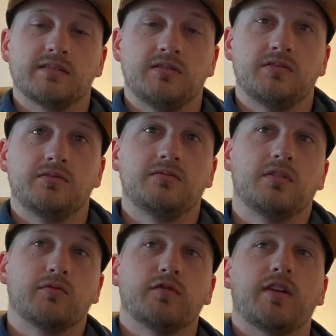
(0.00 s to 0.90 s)
So
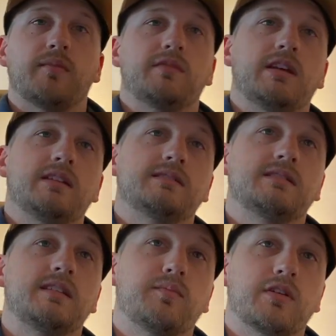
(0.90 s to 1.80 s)
a rooftop tent is
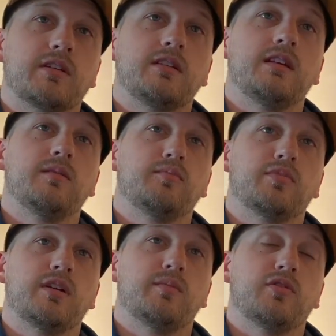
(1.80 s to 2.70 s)
typically
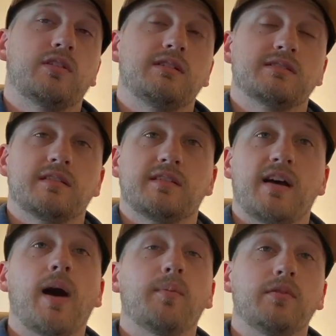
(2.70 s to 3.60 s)
pretty bulky. It's on the
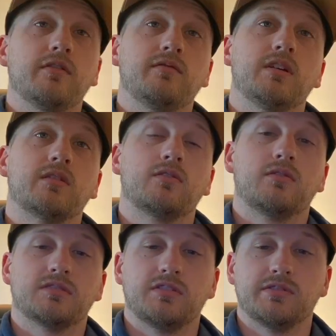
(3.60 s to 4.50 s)
top of the
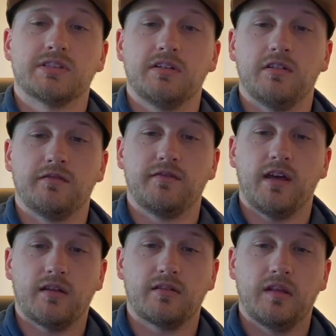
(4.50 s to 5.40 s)
vehicle, so it's going to
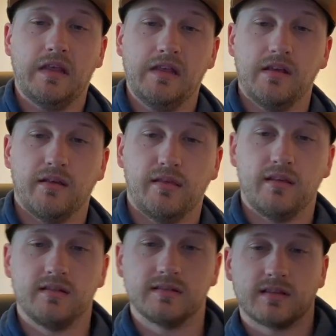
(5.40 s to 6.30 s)
affect
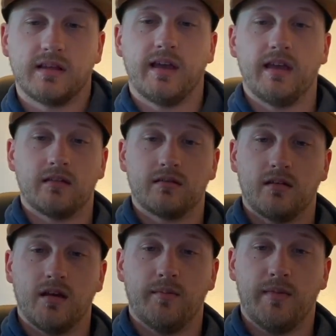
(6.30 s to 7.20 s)
things like
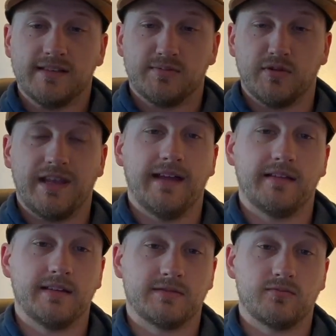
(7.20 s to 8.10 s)
miles per
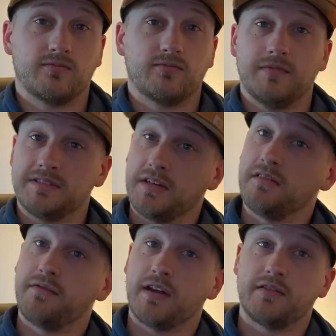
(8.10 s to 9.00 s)
gallon. It's going
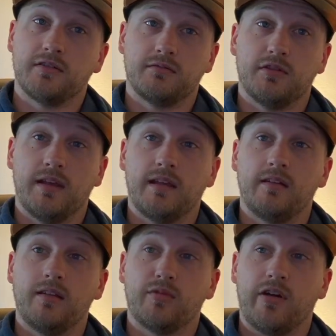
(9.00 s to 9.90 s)
to affect your
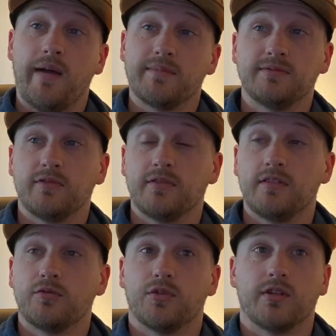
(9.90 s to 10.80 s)
handling perhaps more
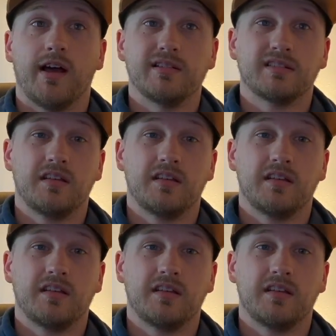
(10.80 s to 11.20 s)
than you realize.